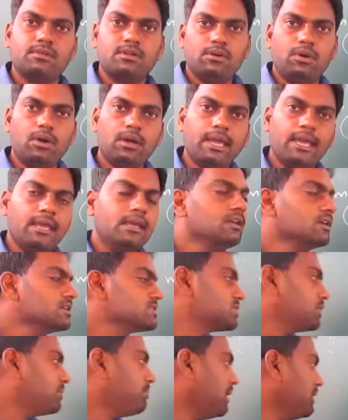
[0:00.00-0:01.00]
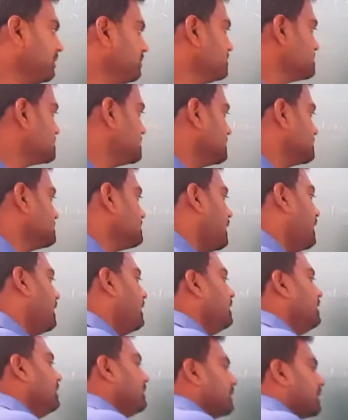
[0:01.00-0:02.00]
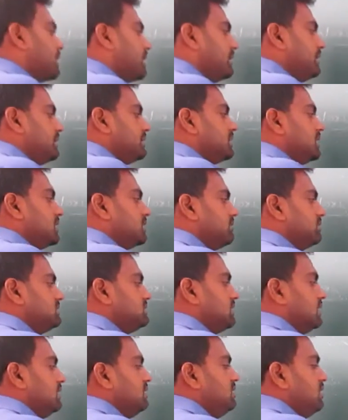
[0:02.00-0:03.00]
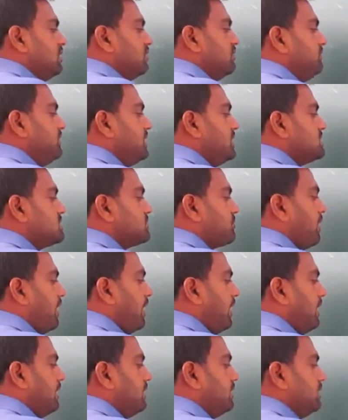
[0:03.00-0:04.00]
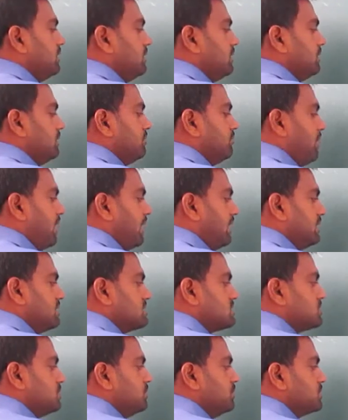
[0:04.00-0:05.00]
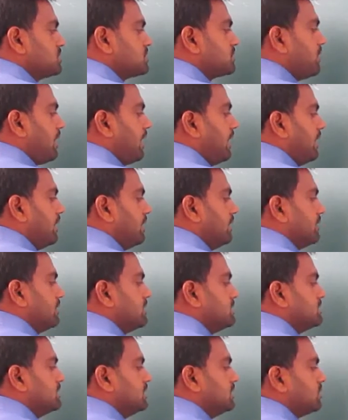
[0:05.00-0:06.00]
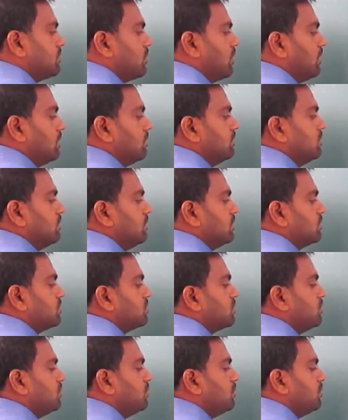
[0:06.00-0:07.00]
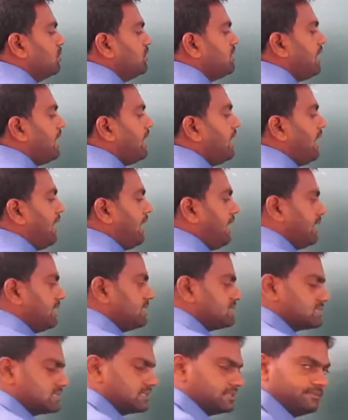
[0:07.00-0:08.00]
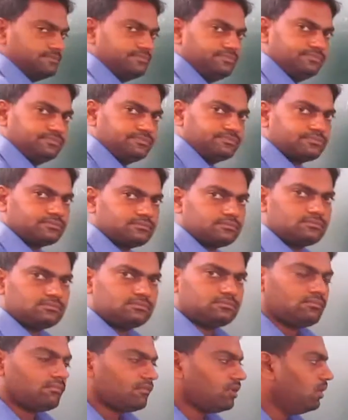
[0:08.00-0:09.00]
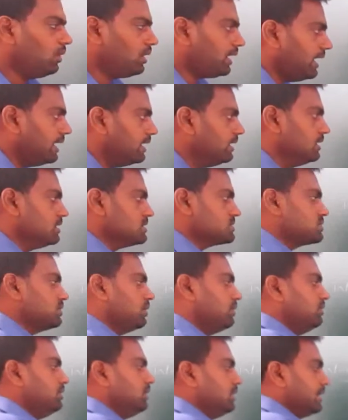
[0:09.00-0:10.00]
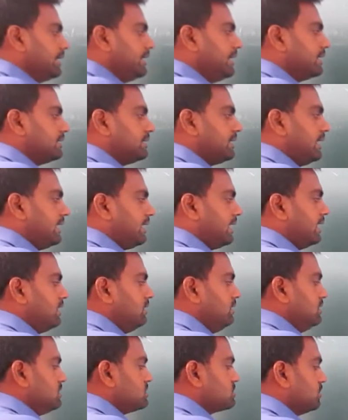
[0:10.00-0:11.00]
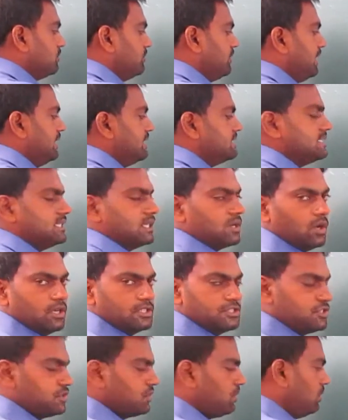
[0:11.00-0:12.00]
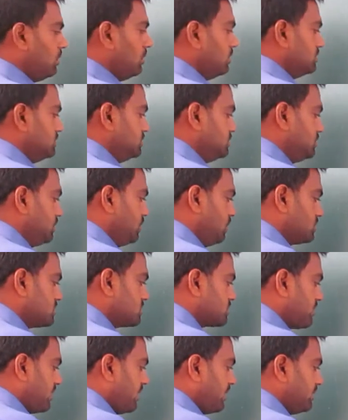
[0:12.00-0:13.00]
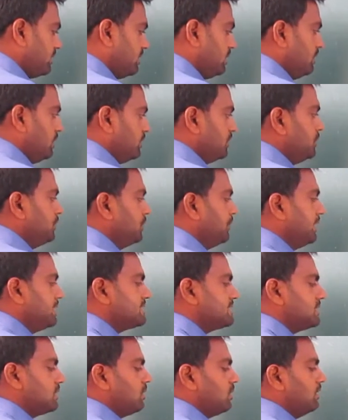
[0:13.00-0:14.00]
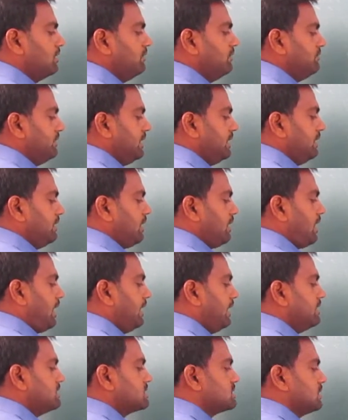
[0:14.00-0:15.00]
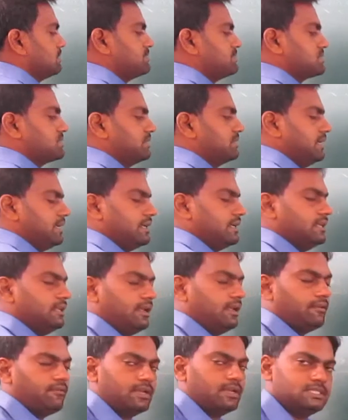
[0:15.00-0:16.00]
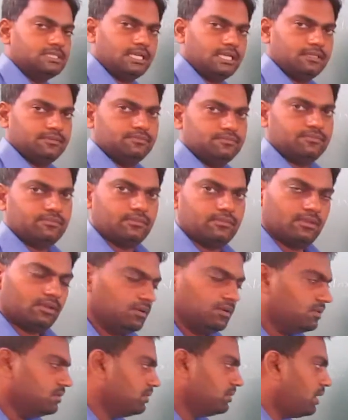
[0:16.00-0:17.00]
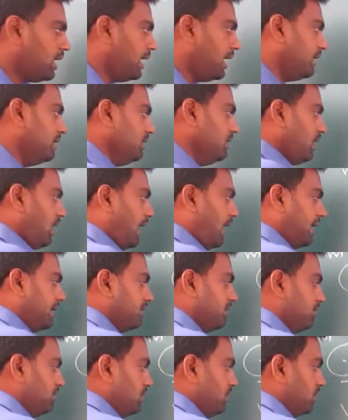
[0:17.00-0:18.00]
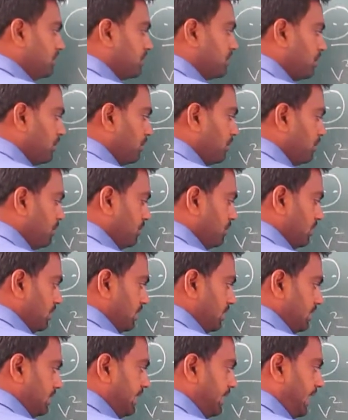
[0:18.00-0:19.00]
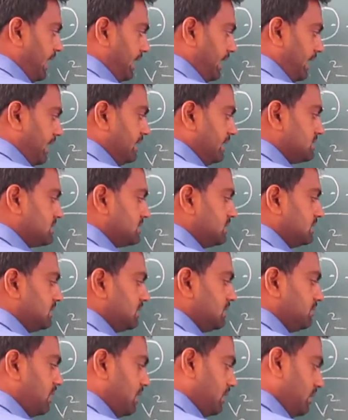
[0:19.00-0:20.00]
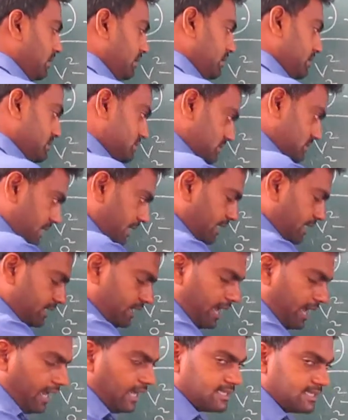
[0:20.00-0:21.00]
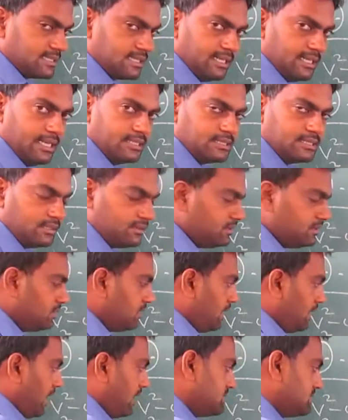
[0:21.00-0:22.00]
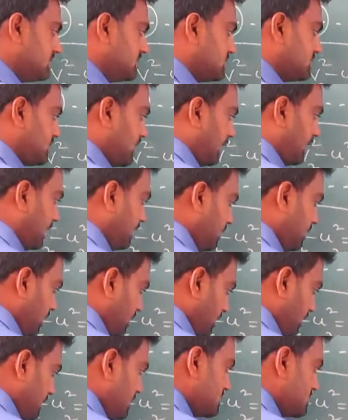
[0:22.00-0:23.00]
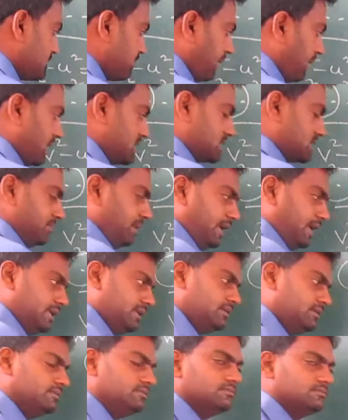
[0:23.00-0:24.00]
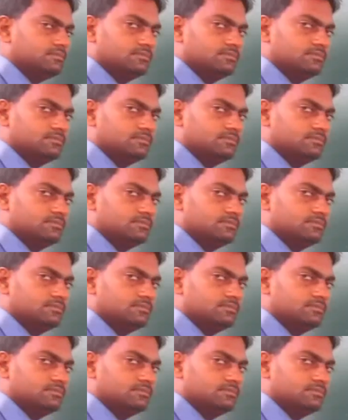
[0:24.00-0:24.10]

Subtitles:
Okay, so by using the kinetic equation, v square minus u square is equal to 2as. Okay, so here taken, so v is equal to 0 square, u is equal to v, and substituting in the equation. Okay, and 2, a is nothing but is taken acceleration, s is taken displacement.